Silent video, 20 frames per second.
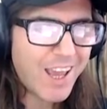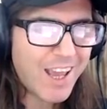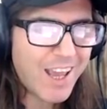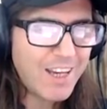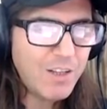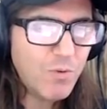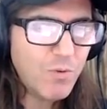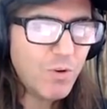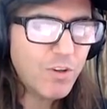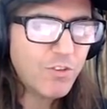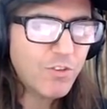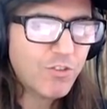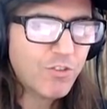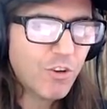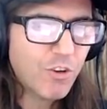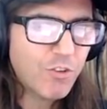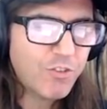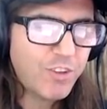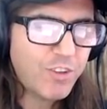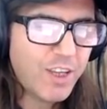anyone
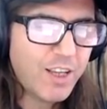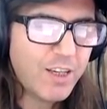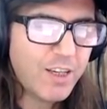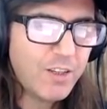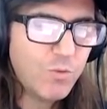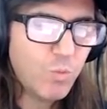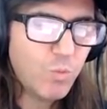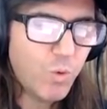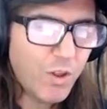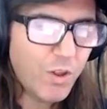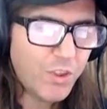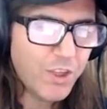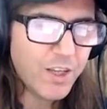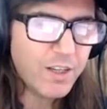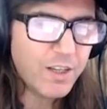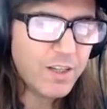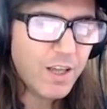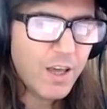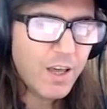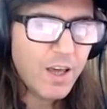associated with
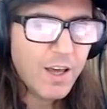it